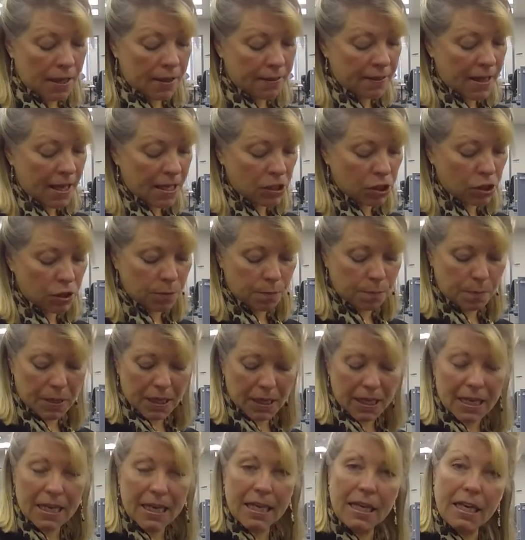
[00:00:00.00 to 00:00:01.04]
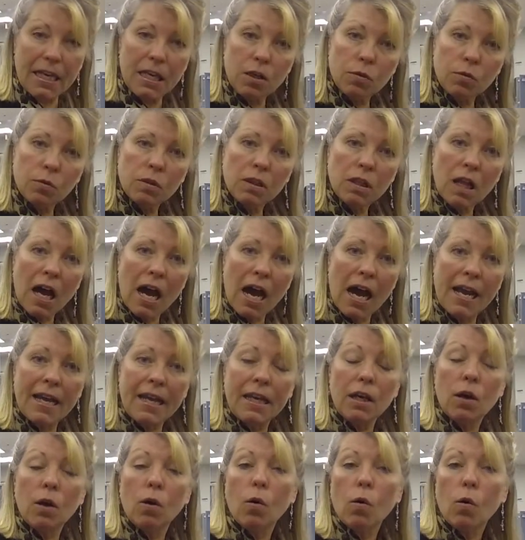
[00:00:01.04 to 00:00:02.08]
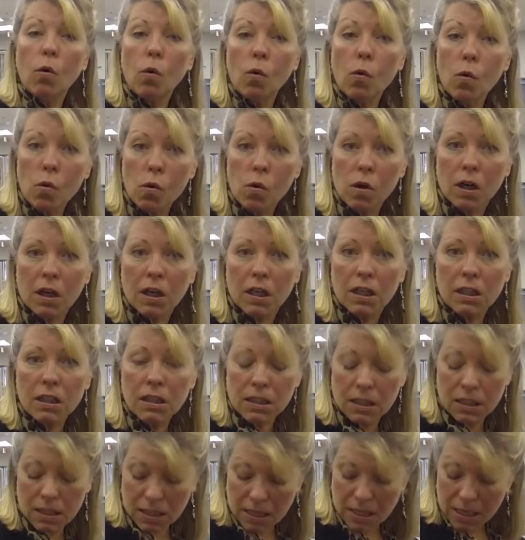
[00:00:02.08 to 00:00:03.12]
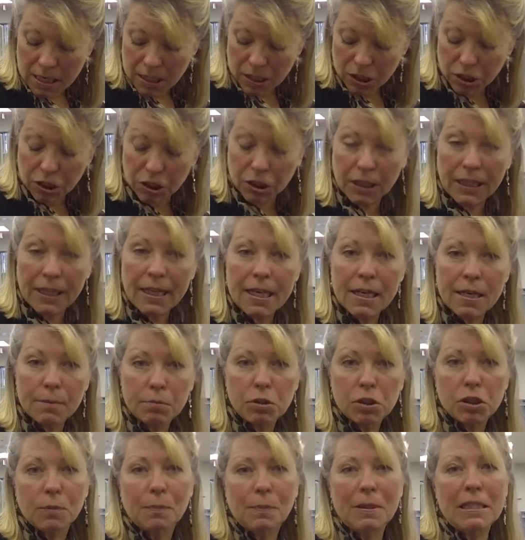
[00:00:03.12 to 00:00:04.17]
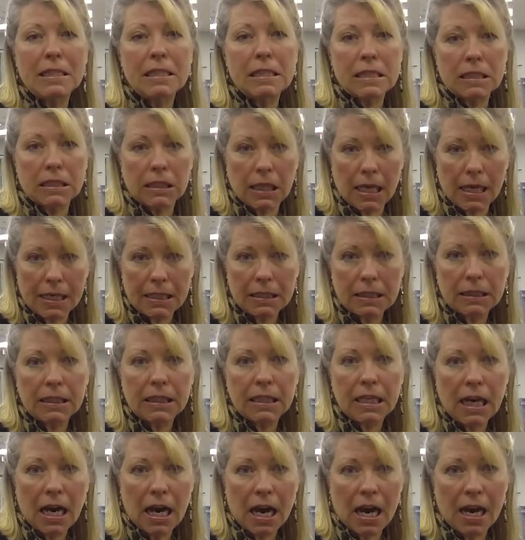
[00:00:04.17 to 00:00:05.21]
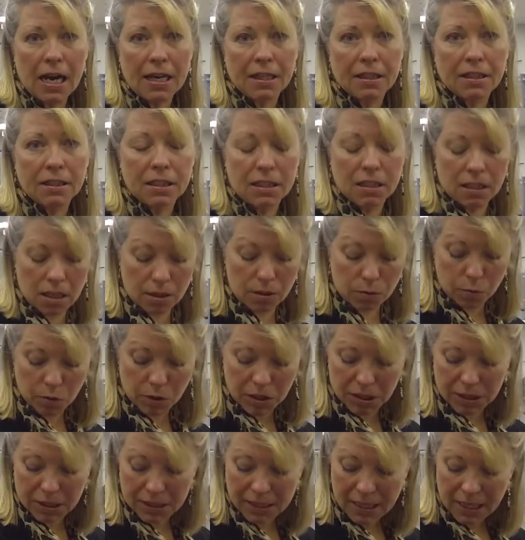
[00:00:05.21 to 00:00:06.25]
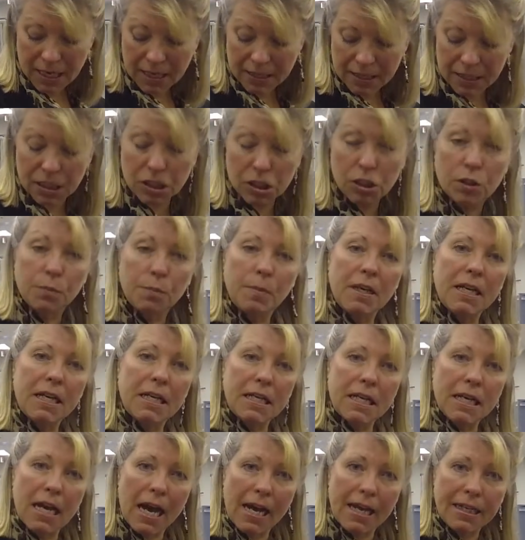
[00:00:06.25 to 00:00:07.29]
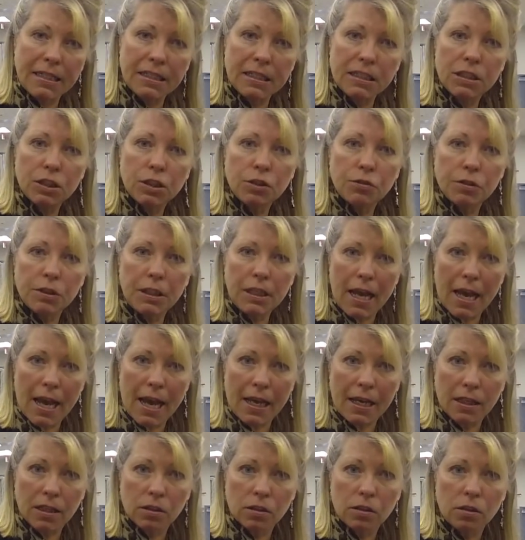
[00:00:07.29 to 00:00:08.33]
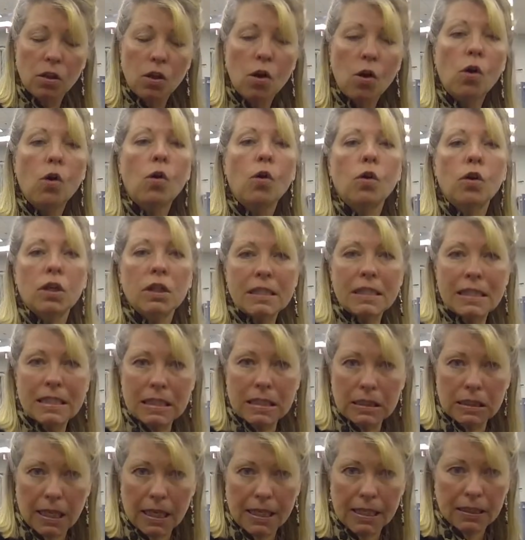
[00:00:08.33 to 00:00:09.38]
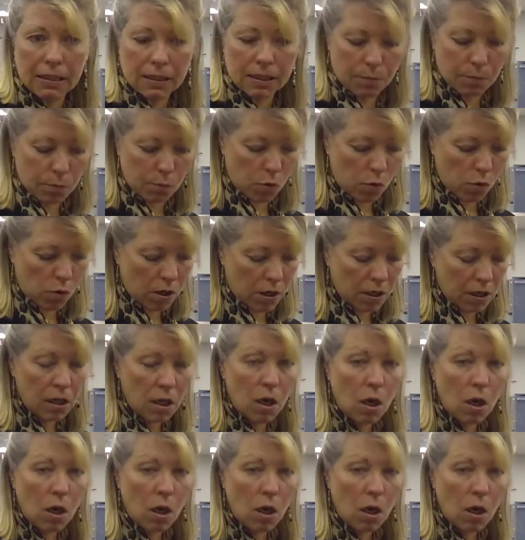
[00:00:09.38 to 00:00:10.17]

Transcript: They should be equal height, or your hip should be slightly higher. In other words, there should be a 90-degree angle or slightly more.